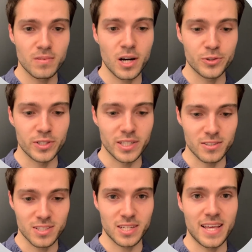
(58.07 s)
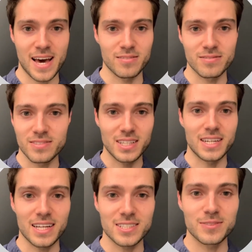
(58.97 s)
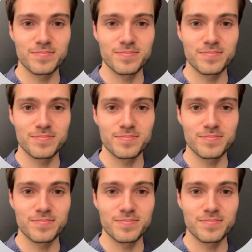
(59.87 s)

hundred years to that of the next.